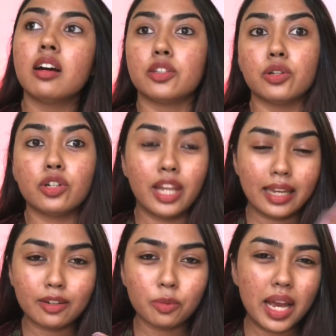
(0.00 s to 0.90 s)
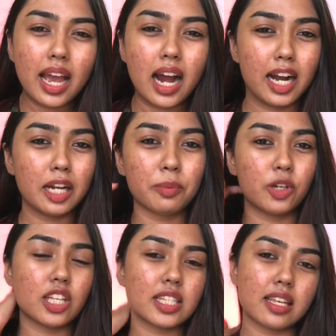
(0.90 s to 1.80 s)
you know, take it to my heart,
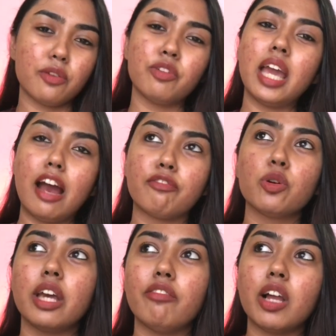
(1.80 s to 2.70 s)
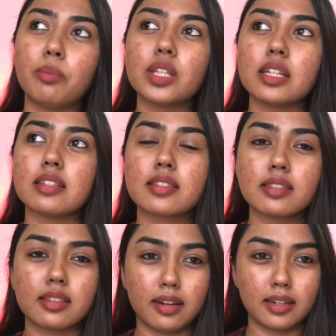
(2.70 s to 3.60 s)
because we have to develop
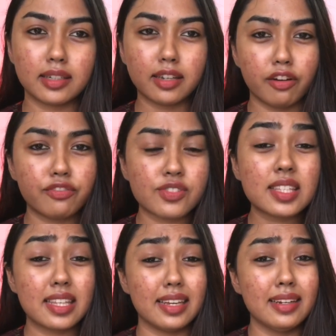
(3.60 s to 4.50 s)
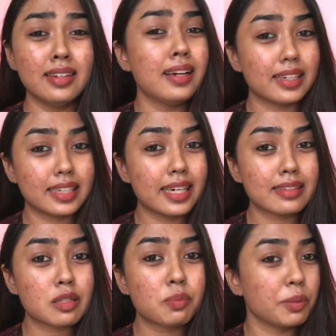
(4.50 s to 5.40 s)
this tough skin
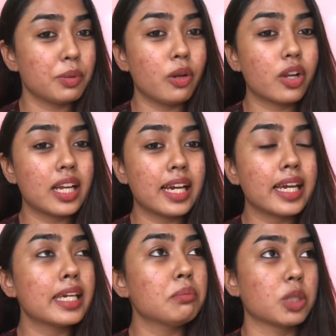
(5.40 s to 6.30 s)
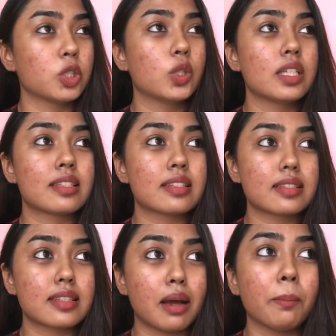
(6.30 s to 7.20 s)
against people online, because
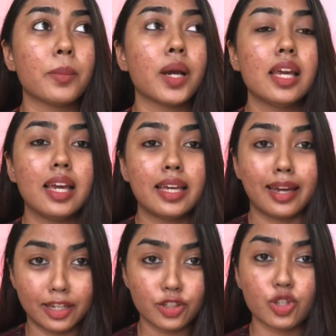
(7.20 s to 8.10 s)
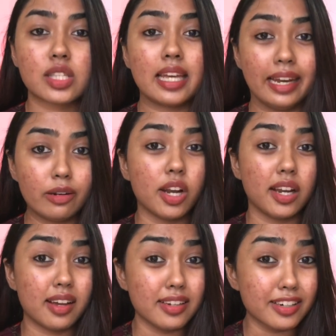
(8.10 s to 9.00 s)
some can just get on
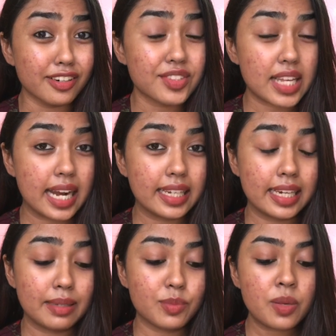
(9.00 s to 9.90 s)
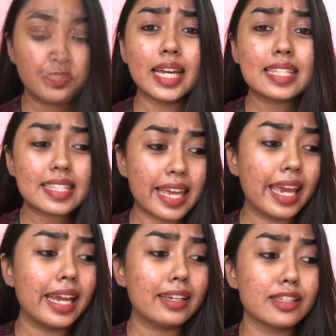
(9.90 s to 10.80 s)
our nerves at times. When I
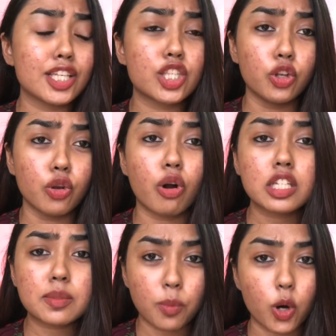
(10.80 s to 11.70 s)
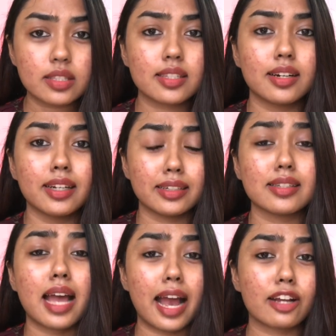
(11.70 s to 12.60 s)
say it is not sponsored, it
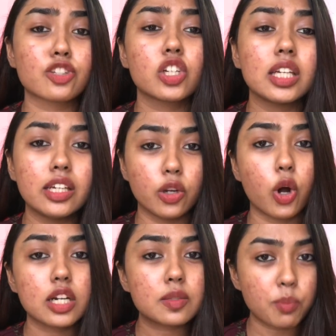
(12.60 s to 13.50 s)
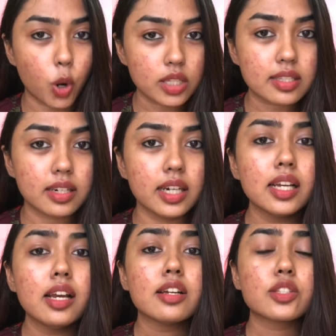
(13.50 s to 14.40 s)
is actually not sponsored.
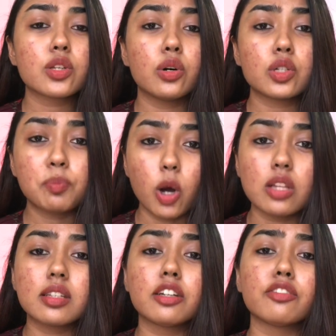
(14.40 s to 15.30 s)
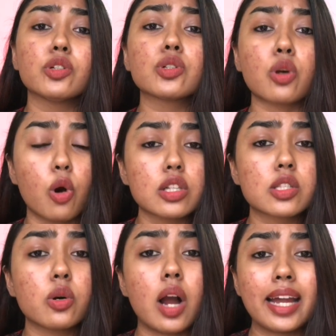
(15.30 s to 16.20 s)
So sponsored reviews
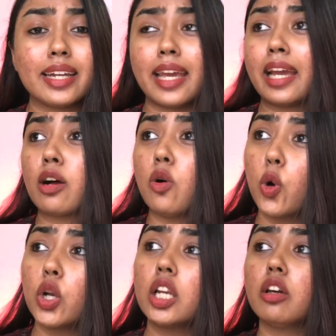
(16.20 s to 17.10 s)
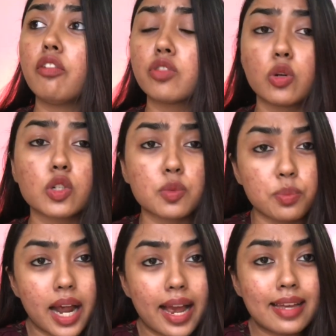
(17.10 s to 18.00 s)
also I take only of those
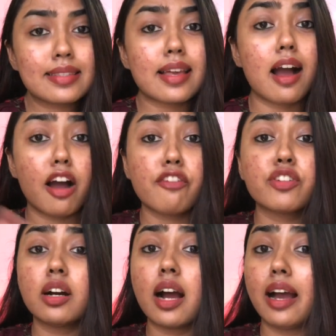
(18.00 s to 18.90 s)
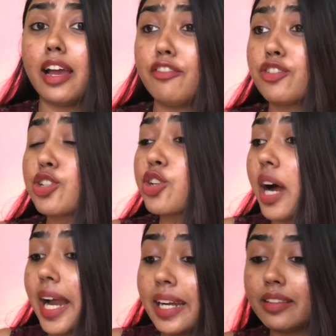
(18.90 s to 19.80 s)
brands after I have
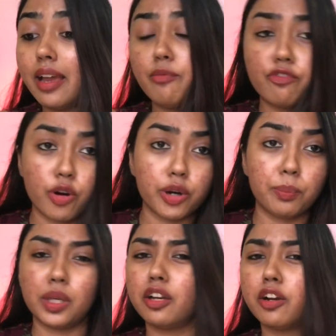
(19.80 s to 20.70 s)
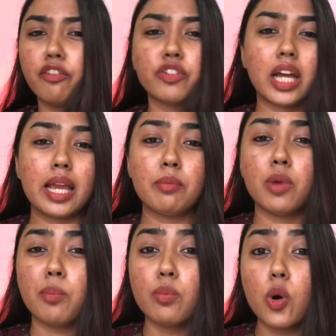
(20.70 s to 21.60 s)
tried them for a period of time,
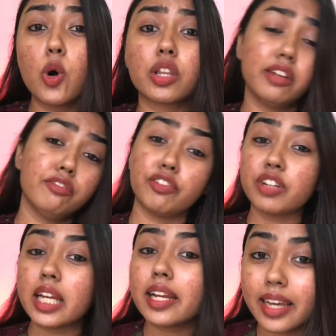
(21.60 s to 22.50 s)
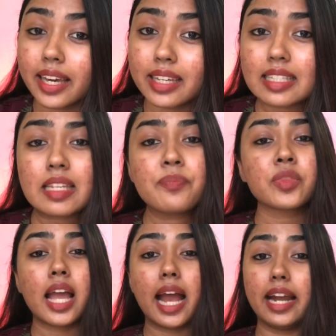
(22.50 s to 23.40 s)
more than 15 days,
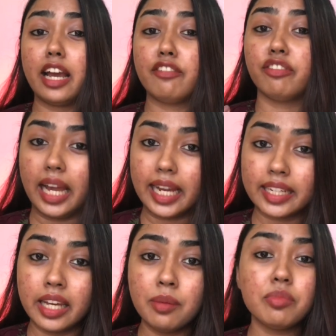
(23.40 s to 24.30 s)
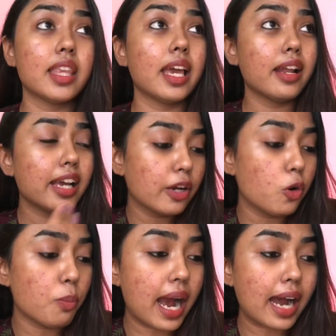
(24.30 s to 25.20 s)
and I've liked them. Then I
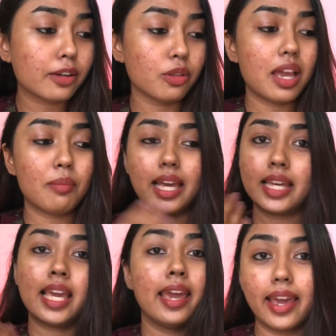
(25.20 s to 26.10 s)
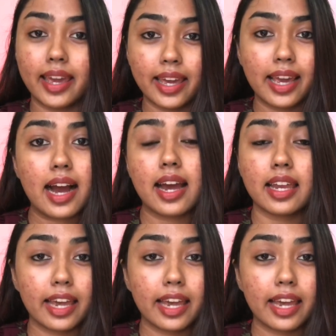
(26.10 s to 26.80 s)
go back to them like, hey, I